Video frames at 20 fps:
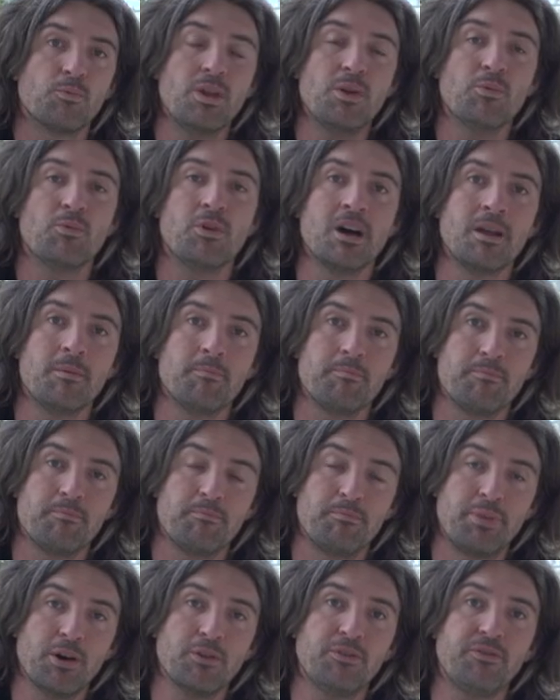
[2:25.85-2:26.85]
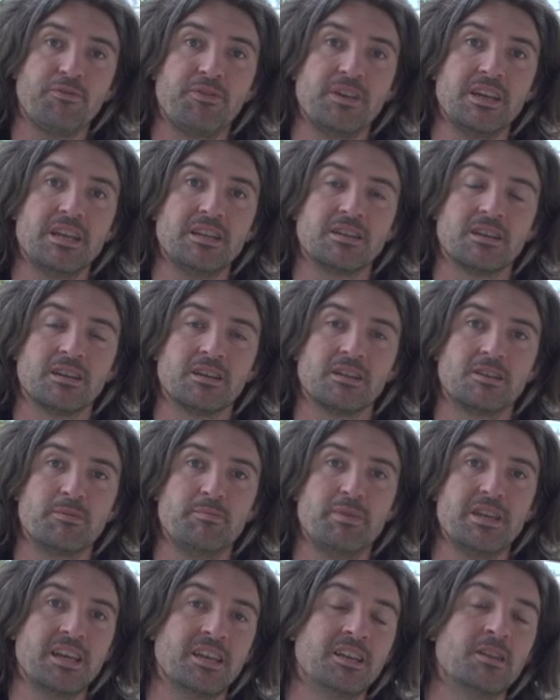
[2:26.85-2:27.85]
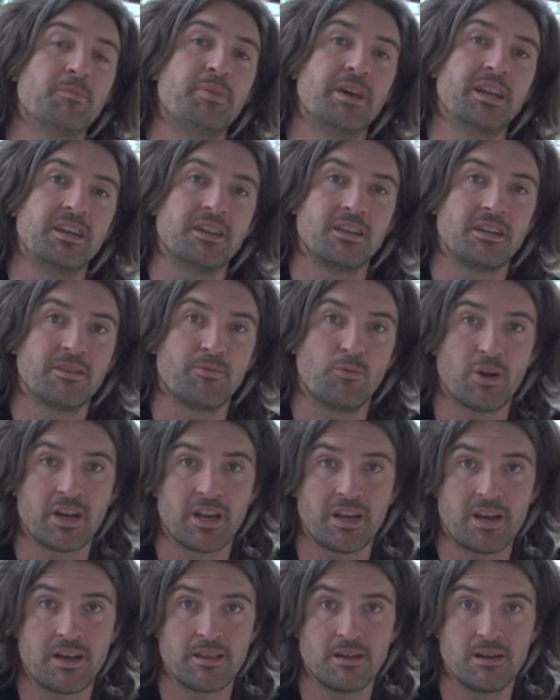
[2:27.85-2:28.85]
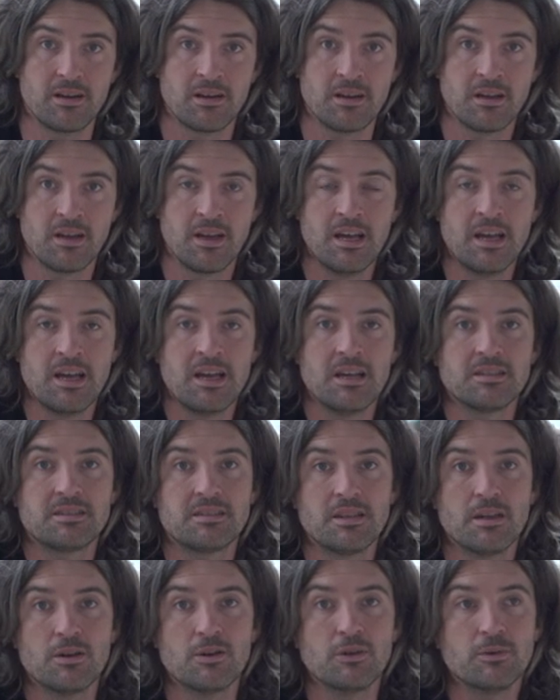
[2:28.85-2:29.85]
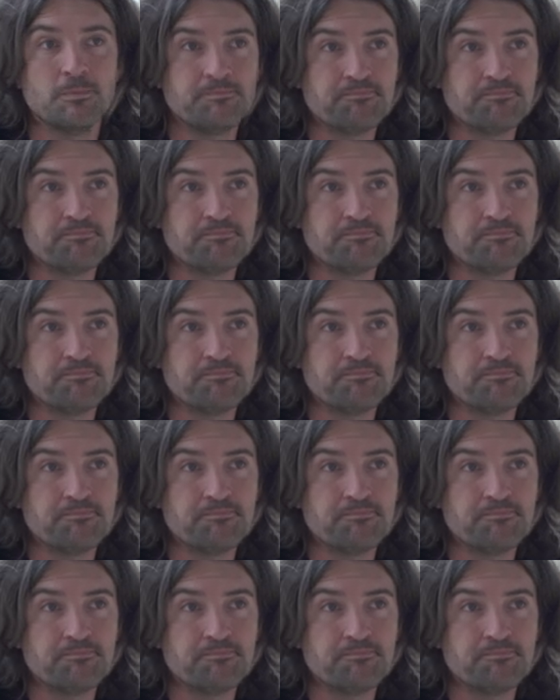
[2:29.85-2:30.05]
we want both feet to be independent of one another. So